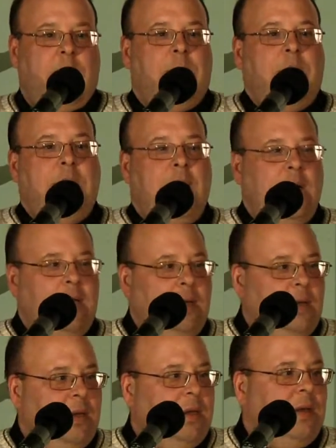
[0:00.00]
But
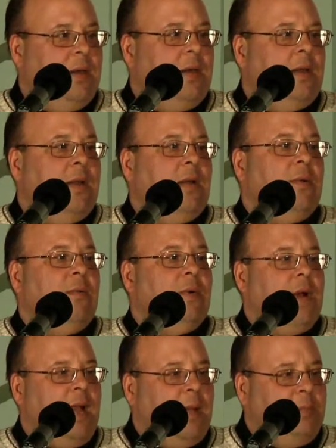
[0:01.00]
then
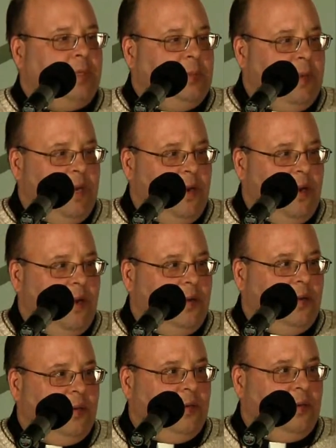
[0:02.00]
what happened to my heart?